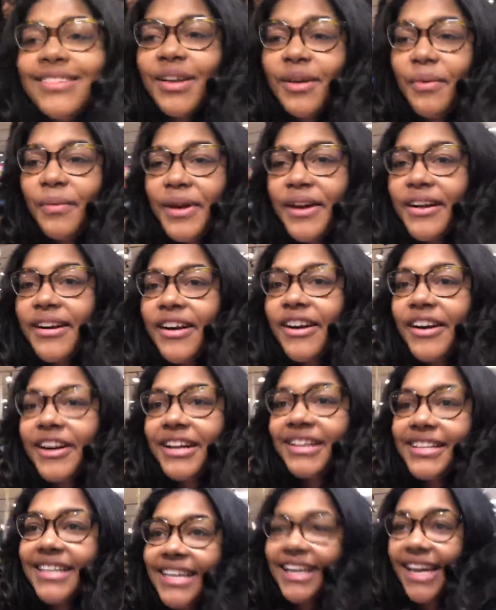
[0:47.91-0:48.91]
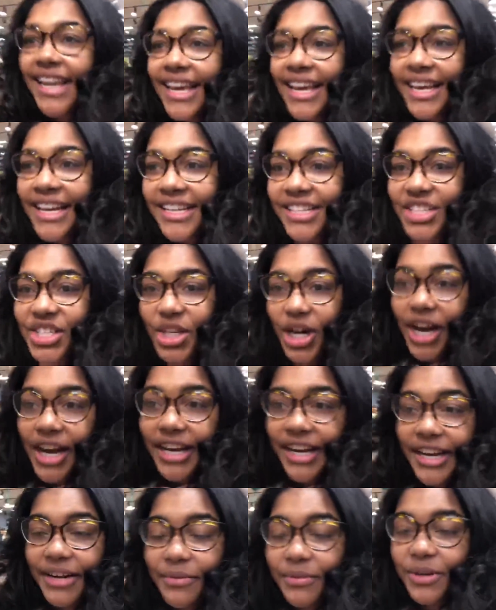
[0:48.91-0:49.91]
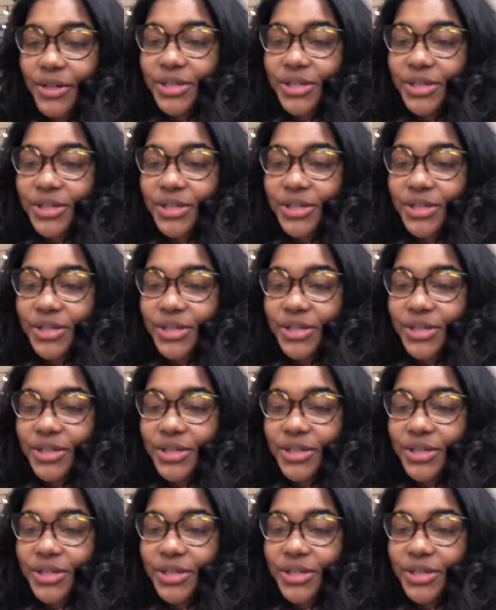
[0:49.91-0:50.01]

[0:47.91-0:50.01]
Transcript: So we are currently in Giant,